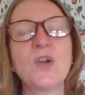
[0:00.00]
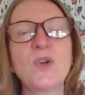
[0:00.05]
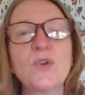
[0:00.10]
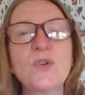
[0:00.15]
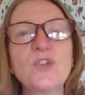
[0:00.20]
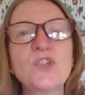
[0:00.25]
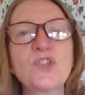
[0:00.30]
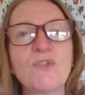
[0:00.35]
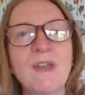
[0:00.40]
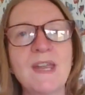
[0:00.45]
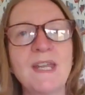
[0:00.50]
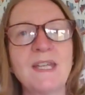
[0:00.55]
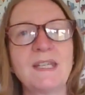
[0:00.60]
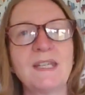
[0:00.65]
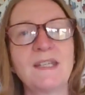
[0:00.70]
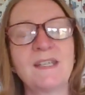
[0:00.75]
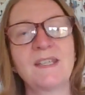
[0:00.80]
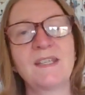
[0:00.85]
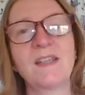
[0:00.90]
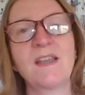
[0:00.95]
good
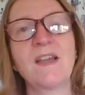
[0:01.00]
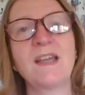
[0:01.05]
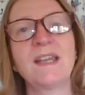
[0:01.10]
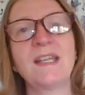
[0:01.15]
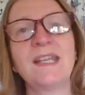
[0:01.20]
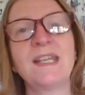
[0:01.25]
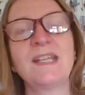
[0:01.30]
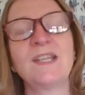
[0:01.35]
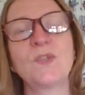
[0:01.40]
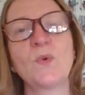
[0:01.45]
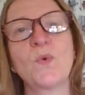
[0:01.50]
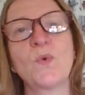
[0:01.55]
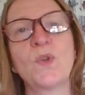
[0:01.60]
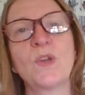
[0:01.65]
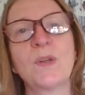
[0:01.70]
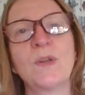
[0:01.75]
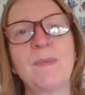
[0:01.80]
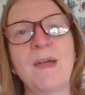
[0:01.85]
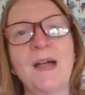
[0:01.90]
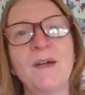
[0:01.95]
training design is
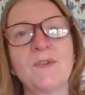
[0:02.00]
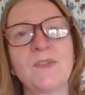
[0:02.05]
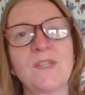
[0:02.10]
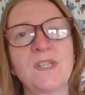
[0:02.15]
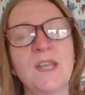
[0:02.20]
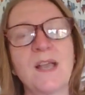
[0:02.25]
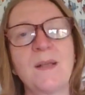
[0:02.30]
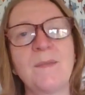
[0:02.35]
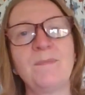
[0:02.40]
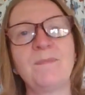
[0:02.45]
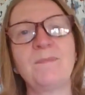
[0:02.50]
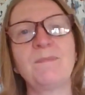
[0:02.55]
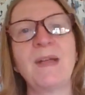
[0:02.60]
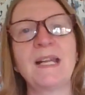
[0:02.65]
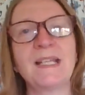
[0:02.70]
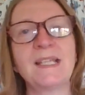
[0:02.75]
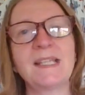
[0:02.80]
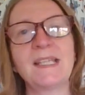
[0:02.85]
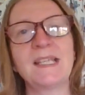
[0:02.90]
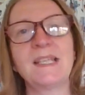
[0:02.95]
all about
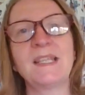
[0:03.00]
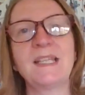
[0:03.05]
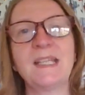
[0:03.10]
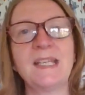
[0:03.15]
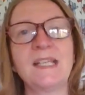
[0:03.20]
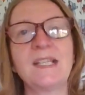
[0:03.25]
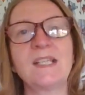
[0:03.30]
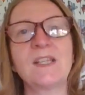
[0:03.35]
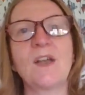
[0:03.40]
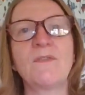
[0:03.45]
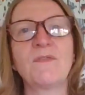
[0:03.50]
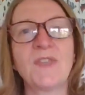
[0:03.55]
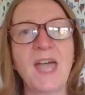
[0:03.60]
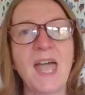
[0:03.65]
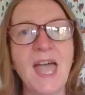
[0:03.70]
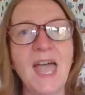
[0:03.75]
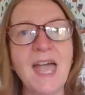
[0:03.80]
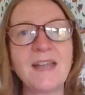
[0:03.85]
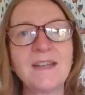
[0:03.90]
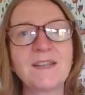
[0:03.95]
balancing the needs of the
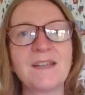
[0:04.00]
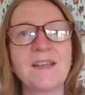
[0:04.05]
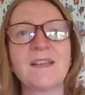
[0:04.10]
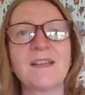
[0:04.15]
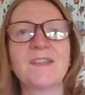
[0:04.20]
head.